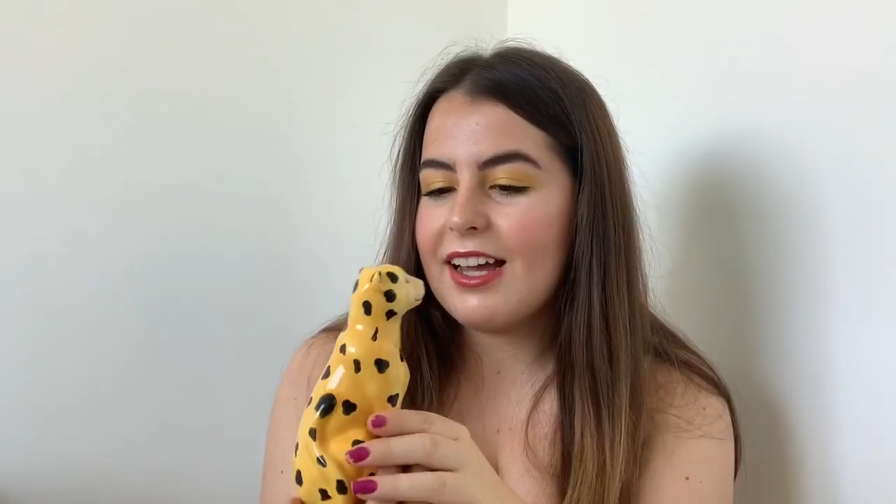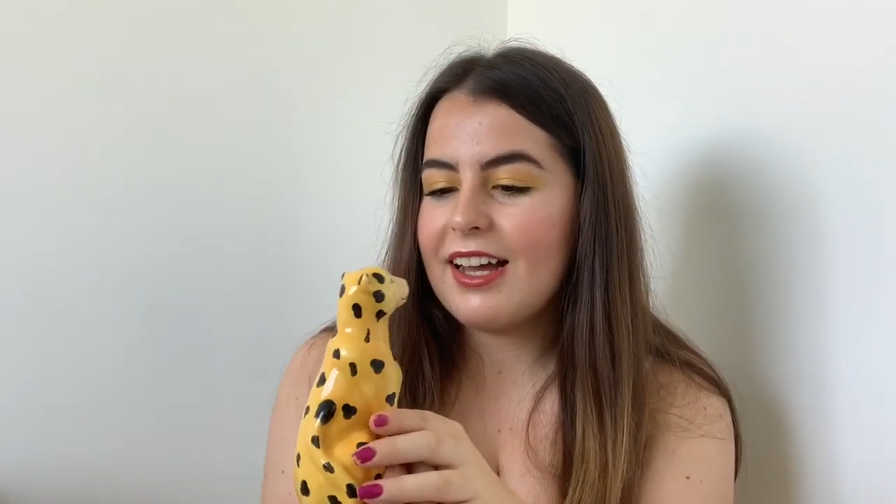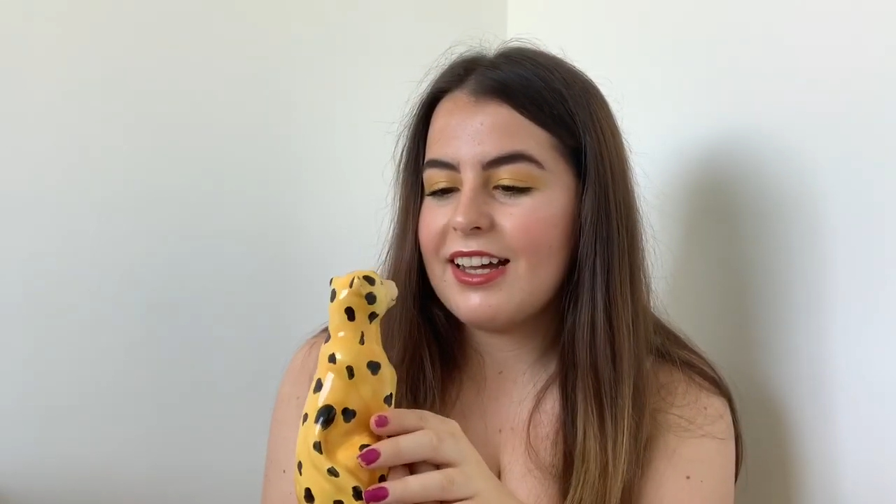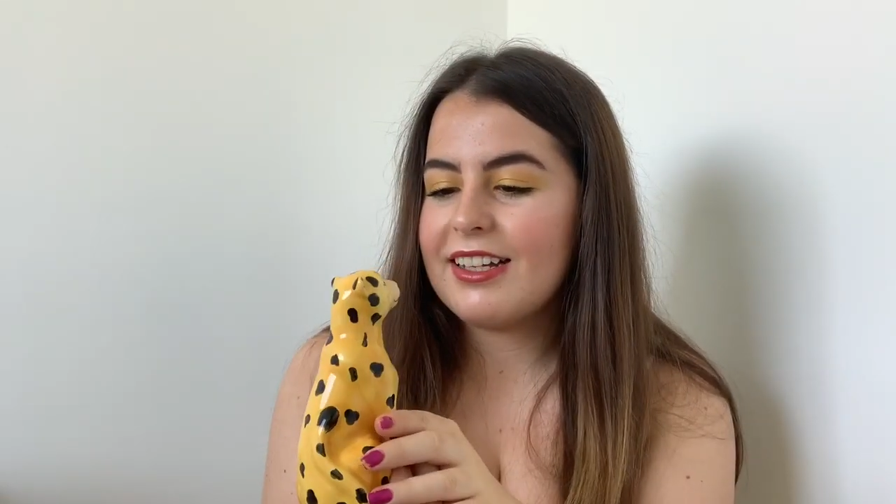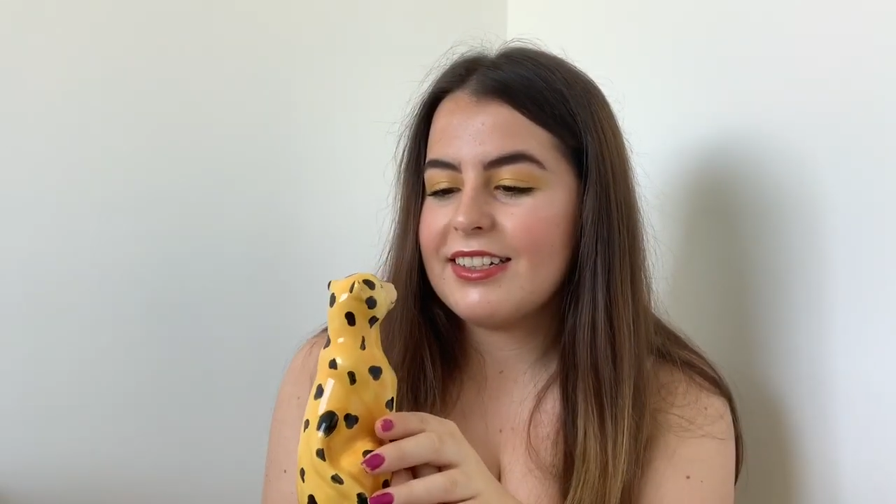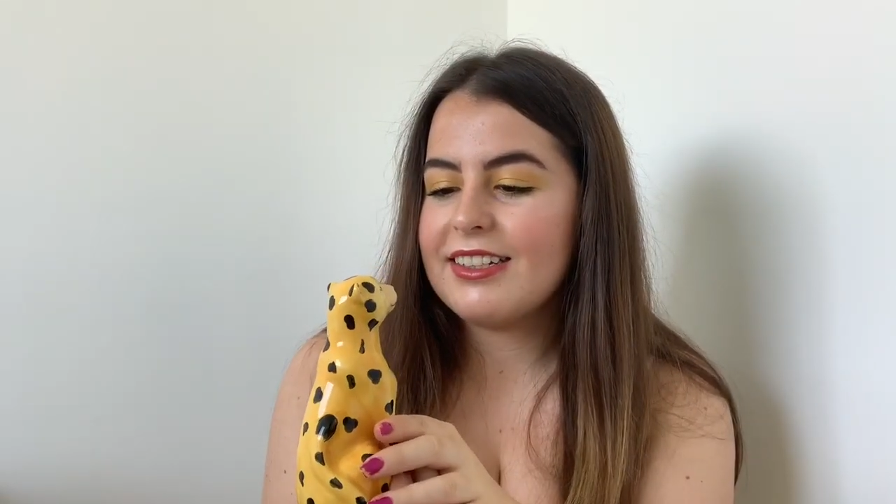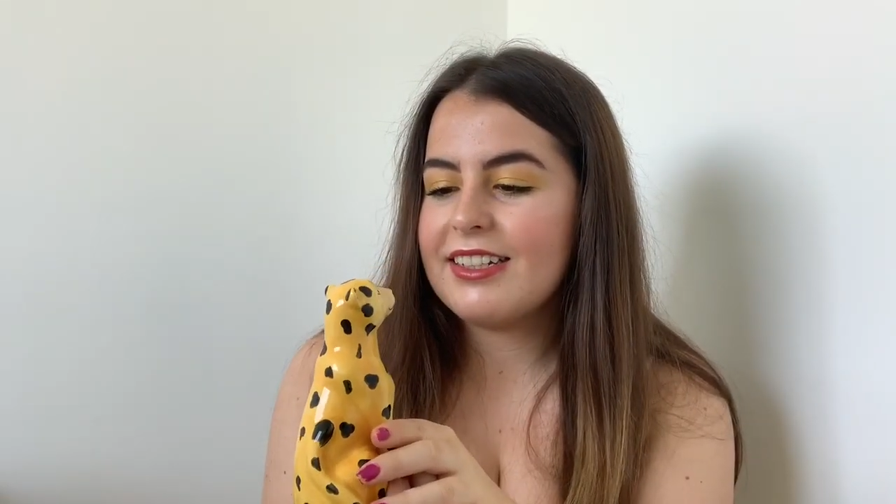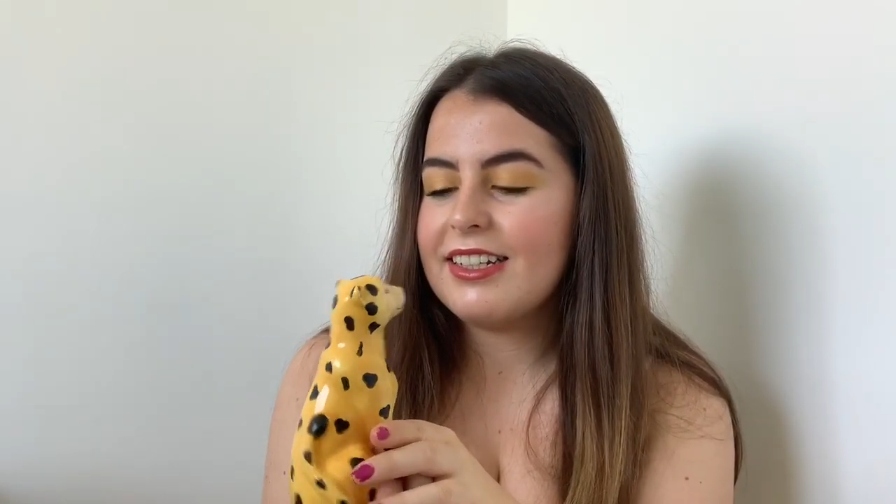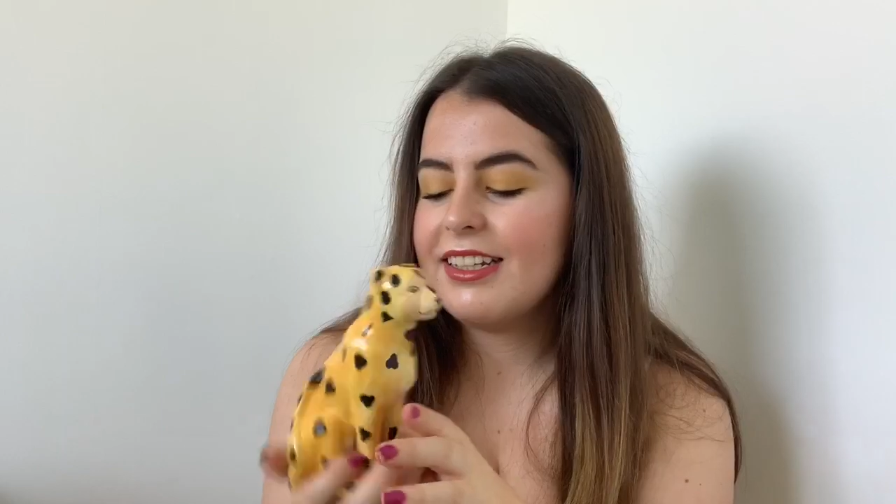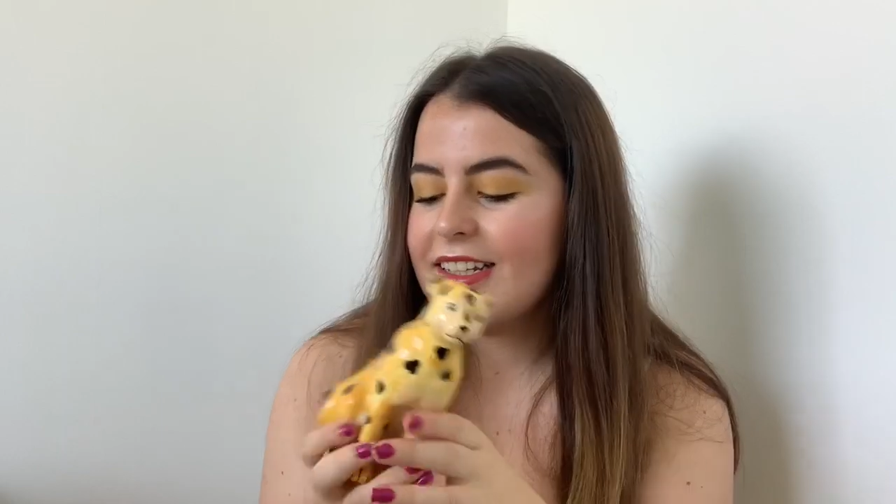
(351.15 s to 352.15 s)

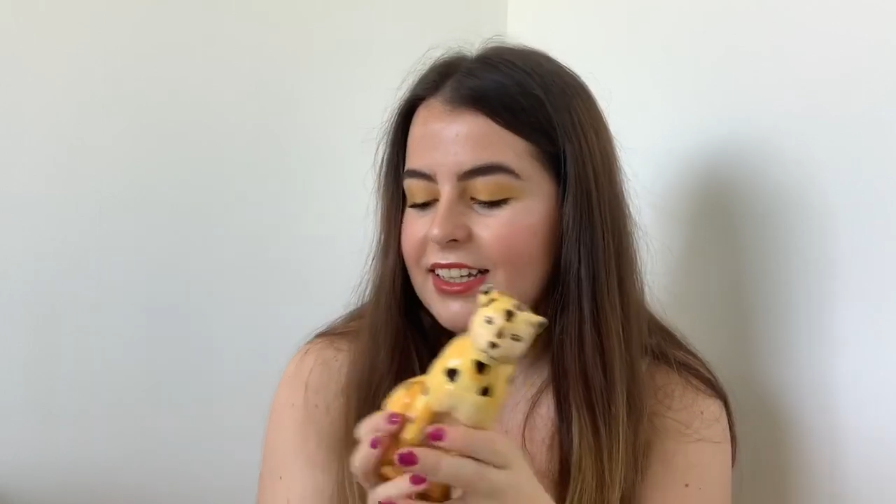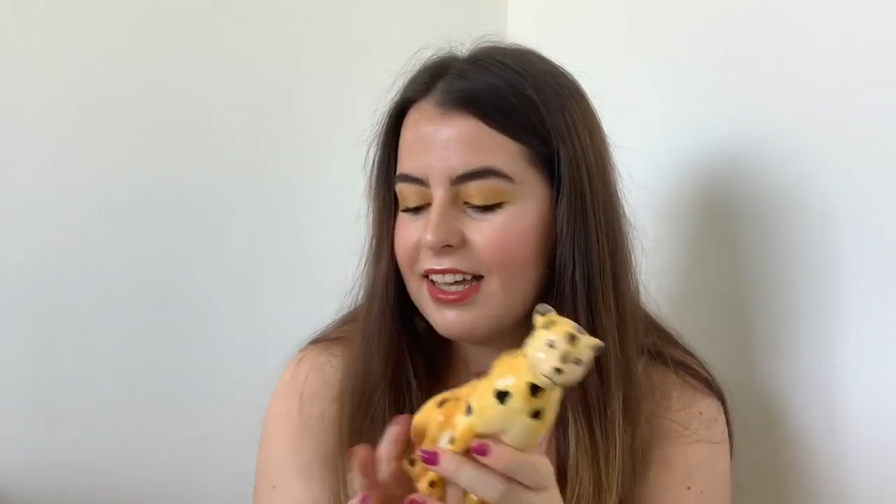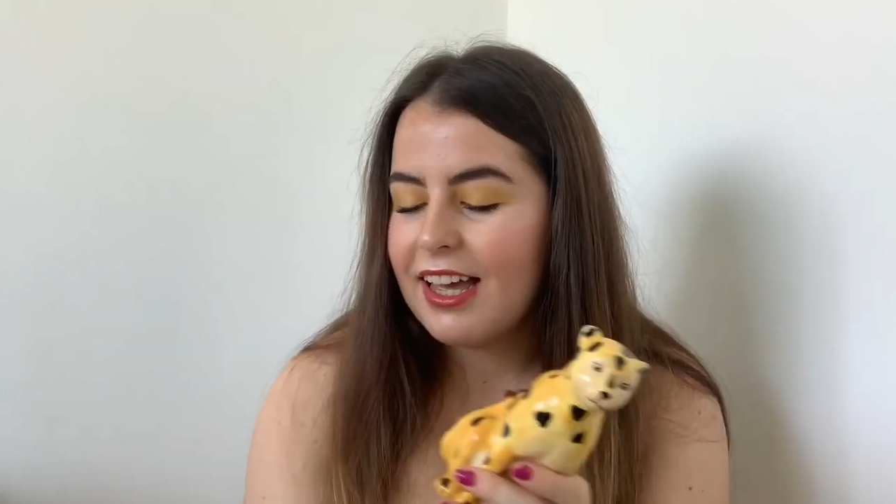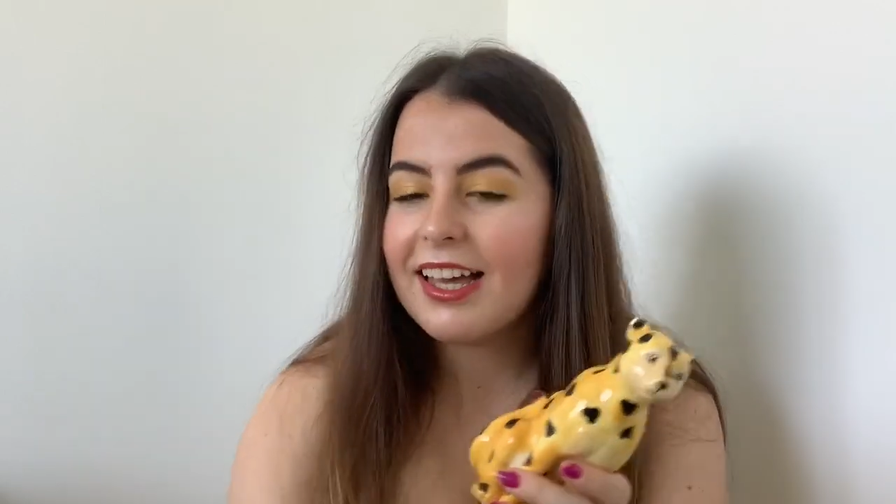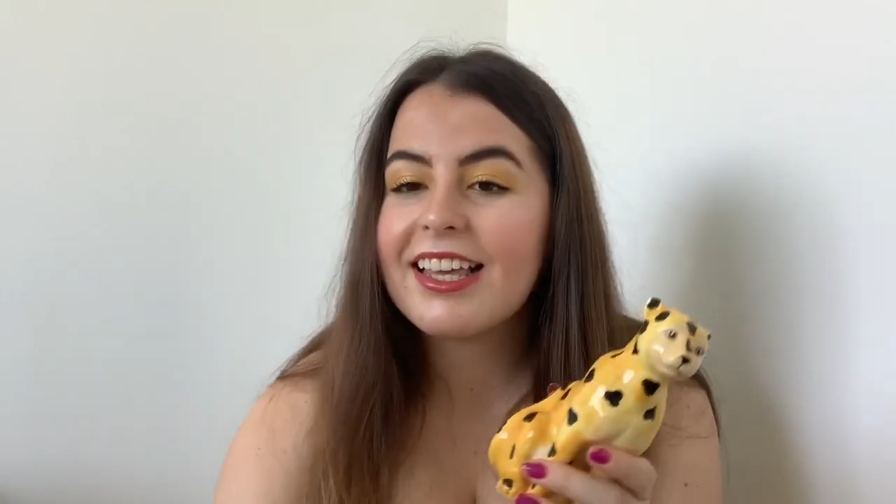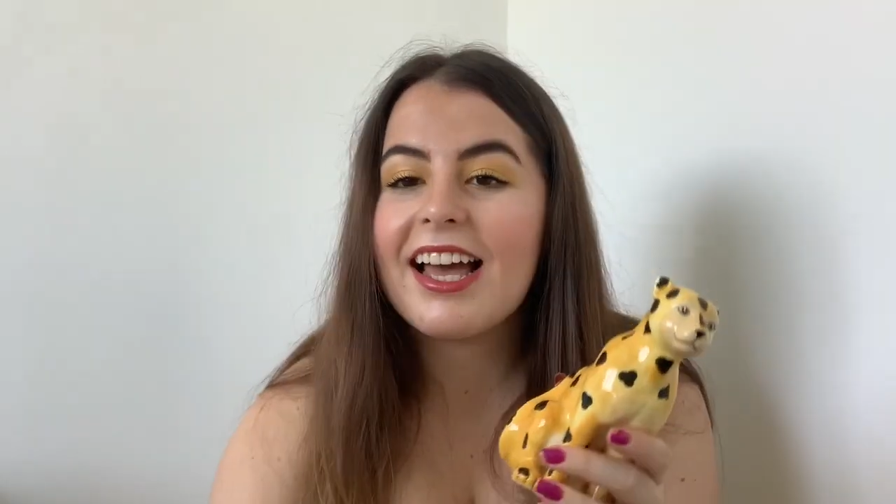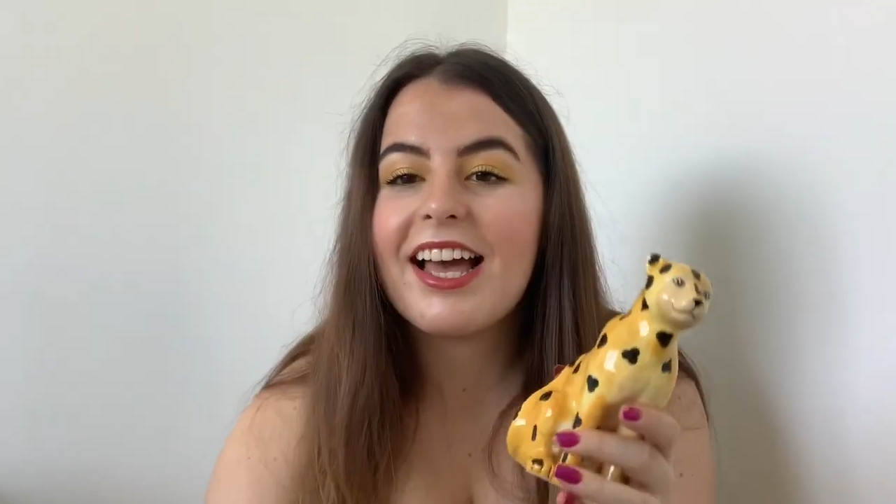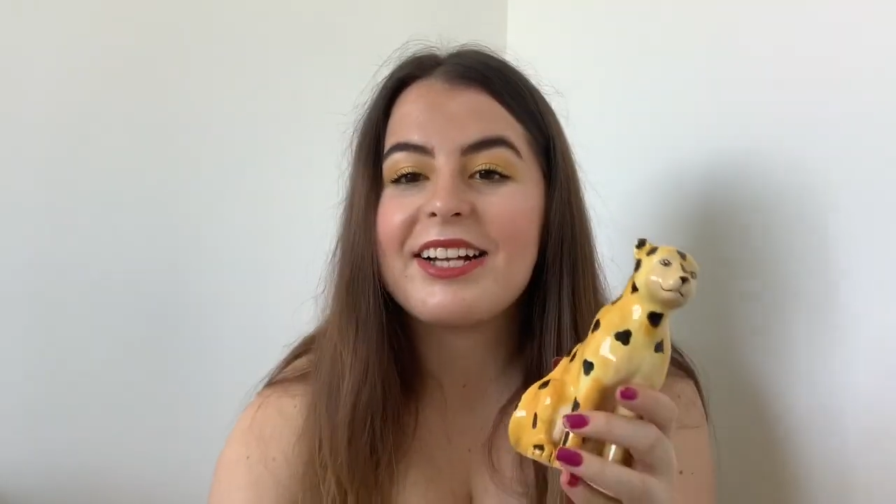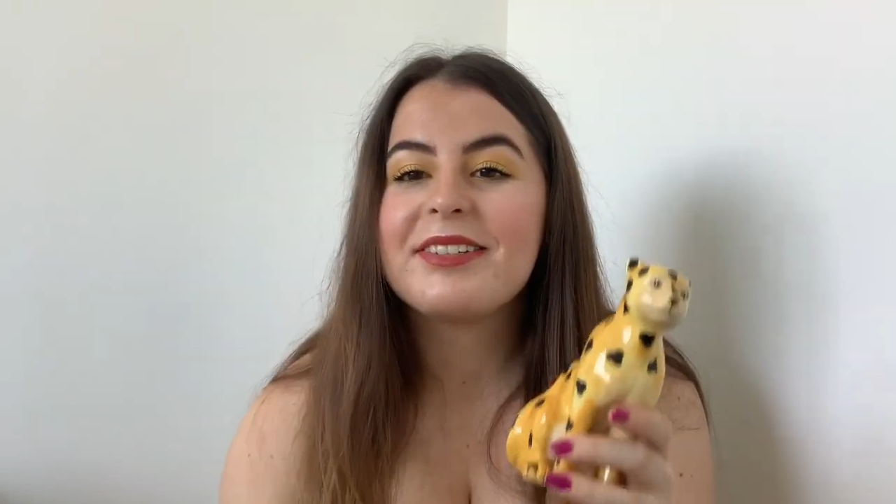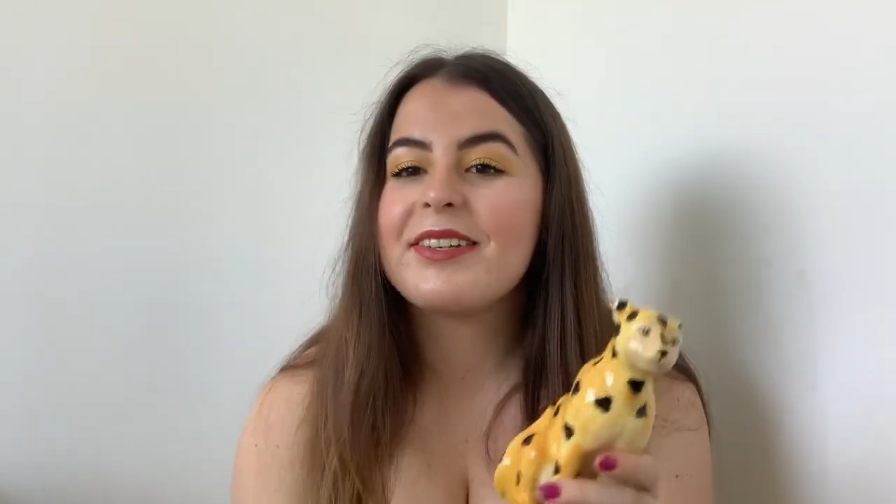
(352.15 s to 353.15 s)
And
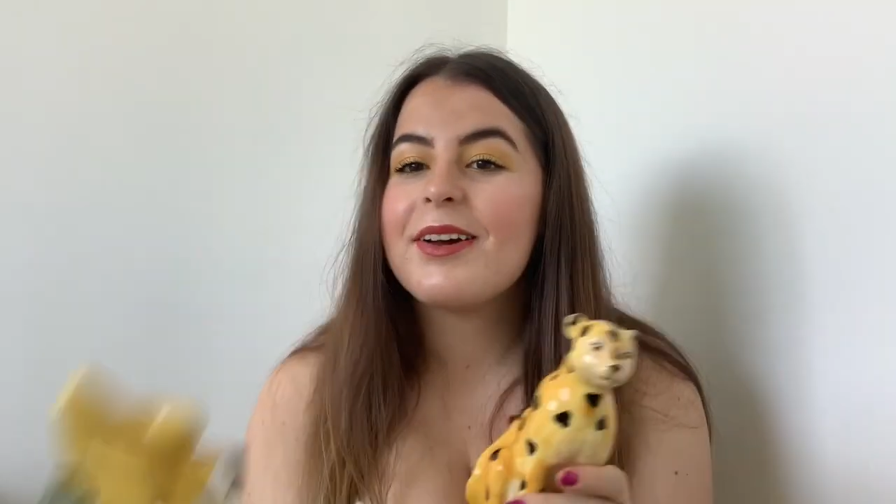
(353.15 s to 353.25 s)
again,